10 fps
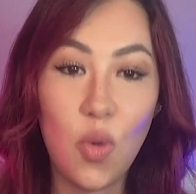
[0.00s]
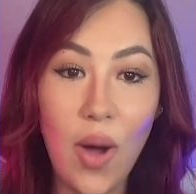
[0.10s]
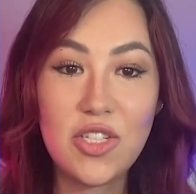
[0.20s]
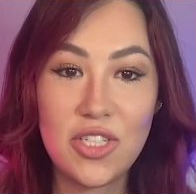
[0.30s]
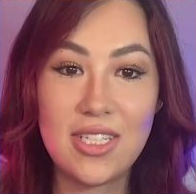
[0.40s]

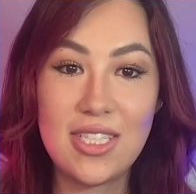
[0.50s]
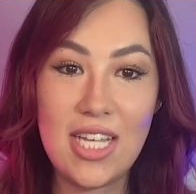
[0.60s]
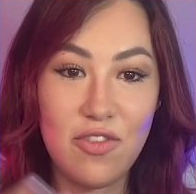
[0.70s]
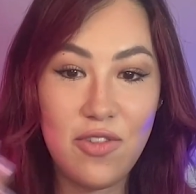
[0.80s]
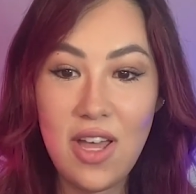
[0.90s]
questions
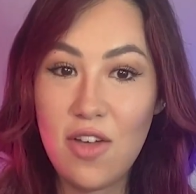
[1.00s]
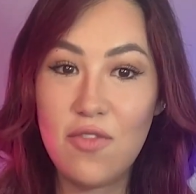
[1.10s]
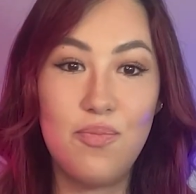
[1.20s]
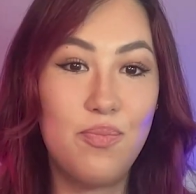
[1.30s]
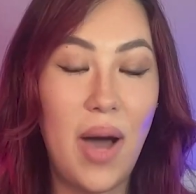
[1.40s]
if
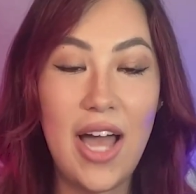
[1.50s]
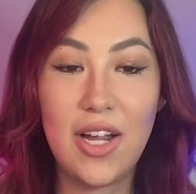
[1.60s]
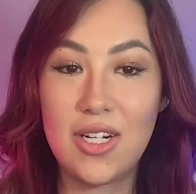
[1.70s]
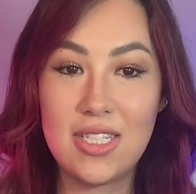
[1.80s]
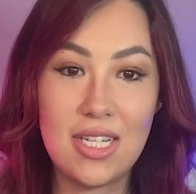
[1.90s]

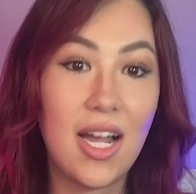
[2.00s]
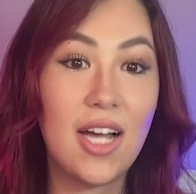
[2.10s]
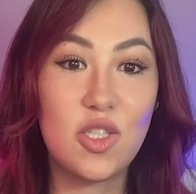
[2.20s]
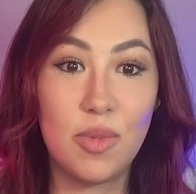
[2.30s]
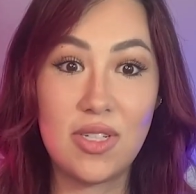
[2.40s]
buyers and
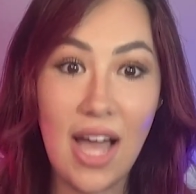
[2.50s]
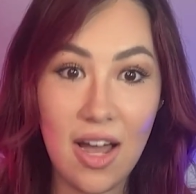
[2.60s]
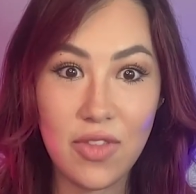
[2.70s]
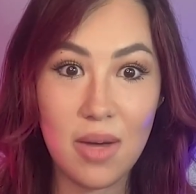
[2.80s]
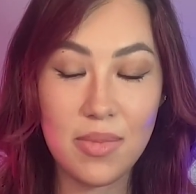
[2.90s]
customers
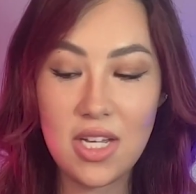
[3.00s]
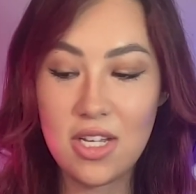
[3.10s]
have them.